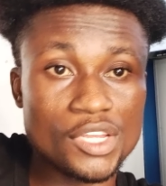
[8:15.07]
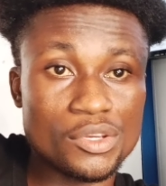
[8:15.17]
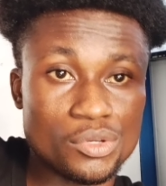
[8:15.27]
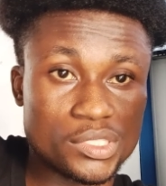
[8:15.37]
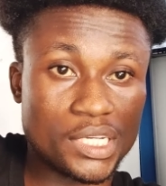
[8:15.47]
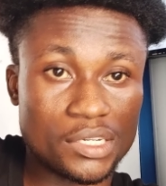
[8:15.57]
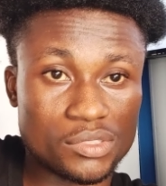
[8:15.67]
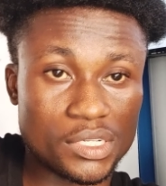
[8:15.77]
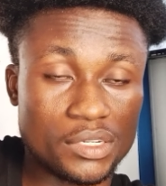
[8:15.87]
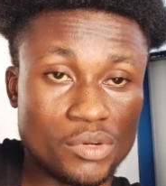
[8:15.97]
your
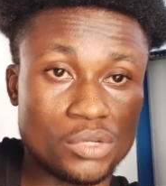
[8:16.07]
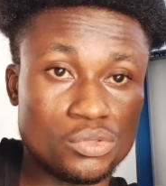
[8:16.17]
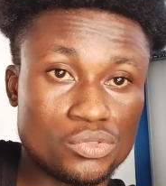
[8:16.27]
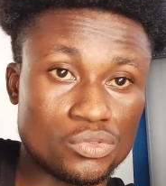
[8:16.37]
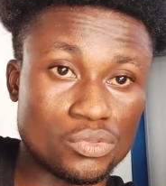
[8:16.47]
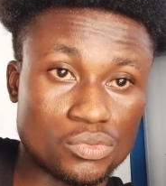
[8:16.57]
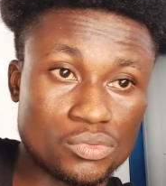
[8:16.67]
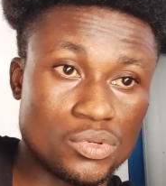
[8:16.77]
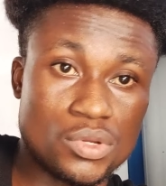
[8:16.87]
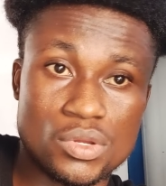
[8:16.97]
channels and you are good to go.
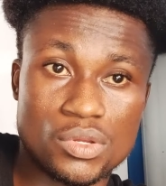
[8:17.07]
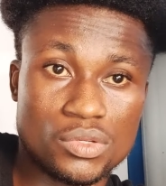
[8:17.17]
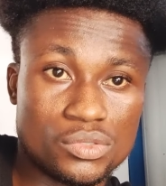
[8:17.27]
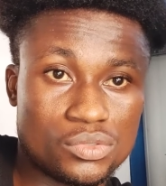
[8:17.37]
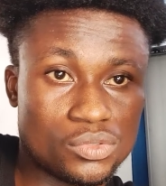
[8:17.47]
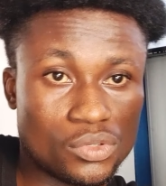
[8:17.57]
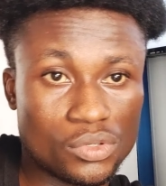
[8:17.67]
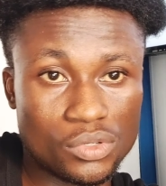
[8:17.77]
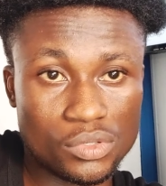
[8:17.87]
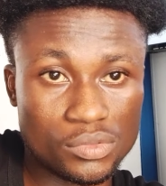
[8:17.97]

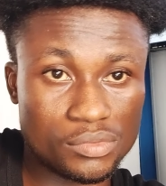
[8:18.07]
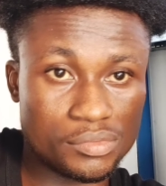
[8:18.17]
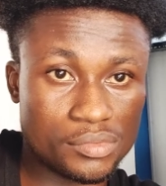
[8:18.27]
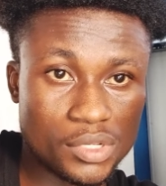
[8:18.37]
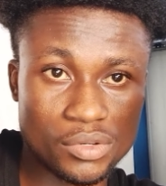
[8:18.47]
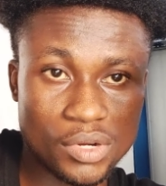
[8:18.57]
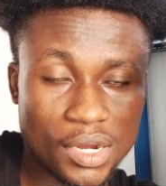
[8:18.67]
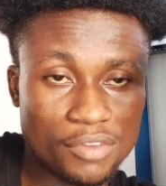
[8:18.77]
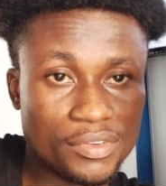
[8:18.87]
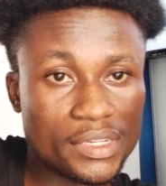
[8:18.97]
So you don't
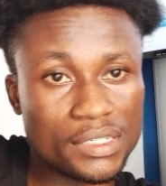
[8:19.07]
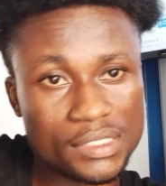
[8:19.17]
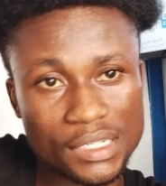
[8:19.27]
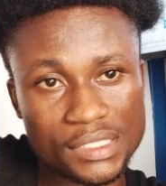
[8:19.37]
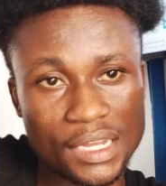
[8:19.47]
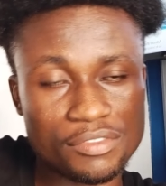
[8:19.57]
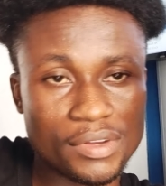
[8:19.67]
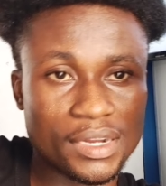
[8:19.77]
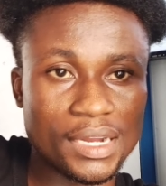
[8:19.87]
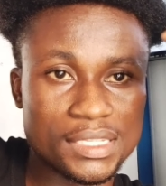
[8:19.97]
have any satellite
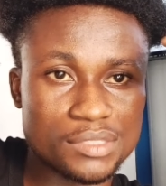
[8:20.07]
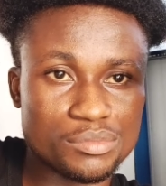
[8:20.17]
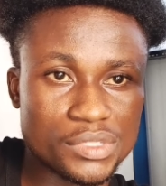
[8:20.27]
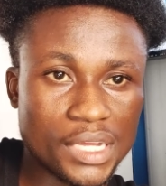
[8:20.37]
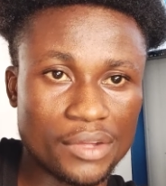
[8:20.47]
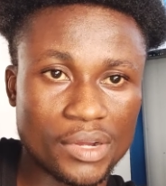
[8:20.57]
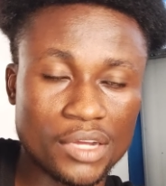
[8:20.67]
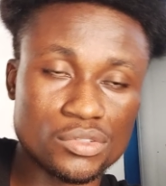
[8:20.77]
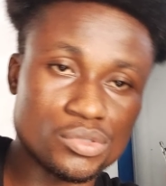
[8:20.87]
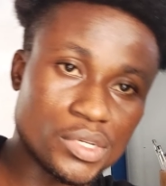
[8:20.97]
finder doesn't mean that you
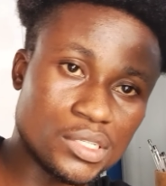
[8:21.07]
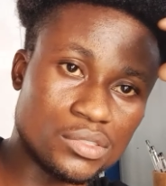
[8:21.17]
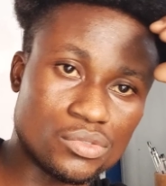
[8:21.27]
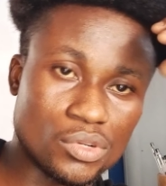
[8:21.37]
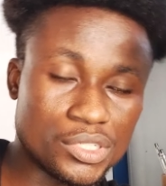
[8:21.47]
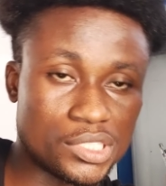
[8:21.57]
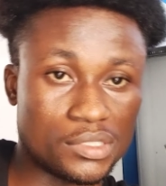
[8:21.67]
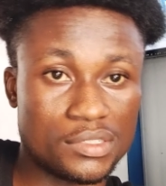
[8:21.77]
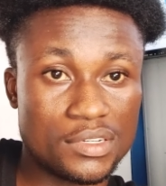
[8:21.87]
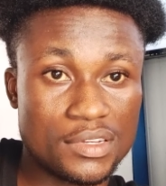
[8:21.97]
can't do any installation.
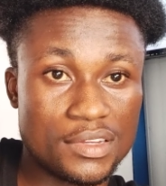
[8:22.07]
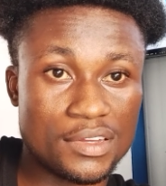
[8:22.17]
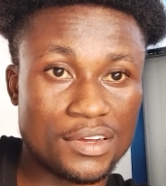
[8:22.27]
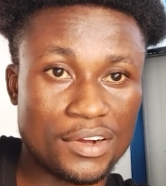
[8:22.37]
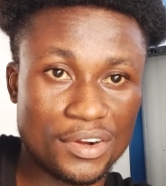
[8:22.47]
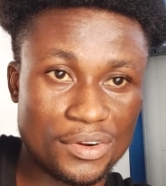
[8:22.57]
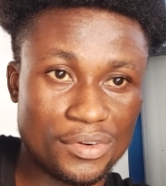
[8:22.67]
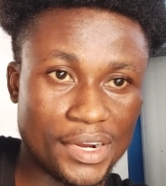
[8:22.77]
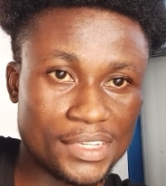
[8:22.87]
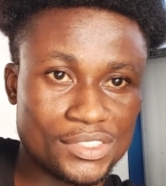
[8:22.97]

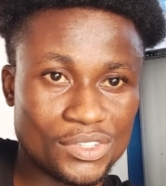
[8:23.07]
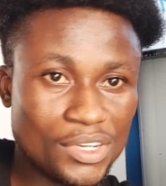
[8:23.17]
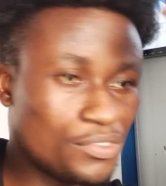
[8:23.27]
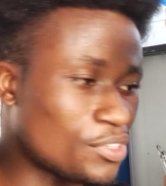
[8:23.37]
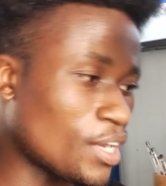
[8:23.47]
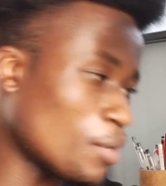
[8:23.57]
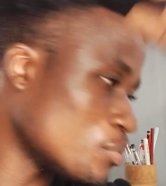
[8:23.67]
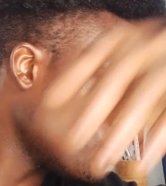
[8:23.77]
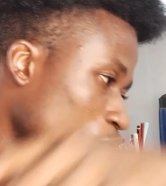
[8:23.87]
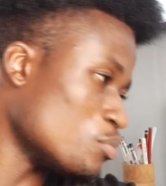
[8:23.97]
Alright, so if today
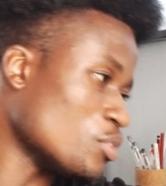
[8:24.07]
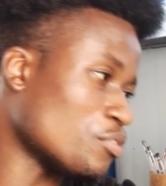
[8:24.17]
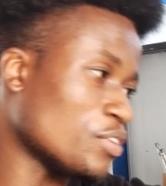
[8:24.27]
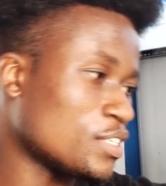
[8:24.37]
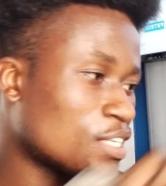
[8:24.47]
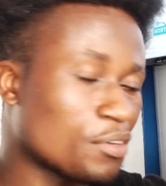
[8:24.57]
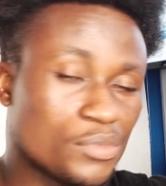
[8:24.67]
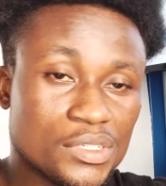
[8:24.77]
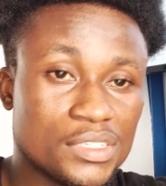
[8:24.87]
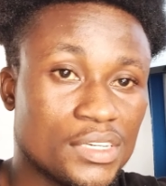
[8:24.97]
happens to be your first time
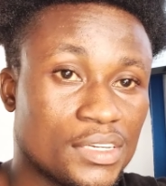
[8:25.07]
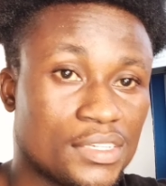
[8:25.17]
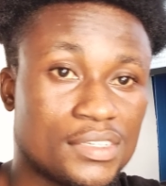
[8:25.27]
being here,